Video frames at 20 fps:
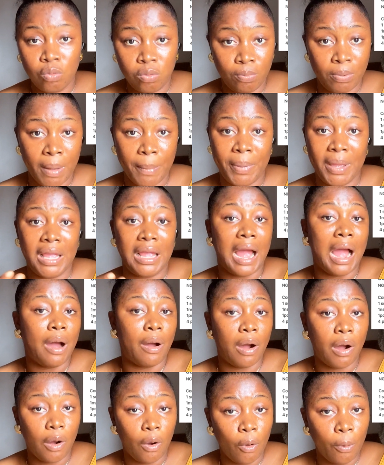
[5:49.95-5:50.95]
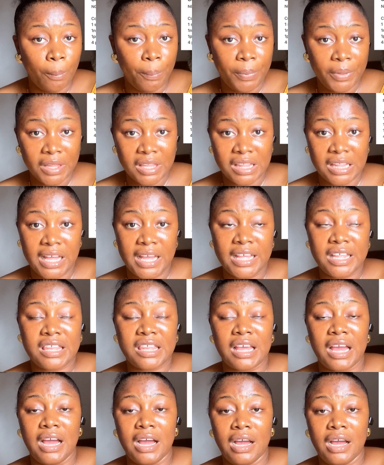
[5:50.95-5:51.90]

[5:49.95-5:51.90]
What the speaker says: maybe our own business,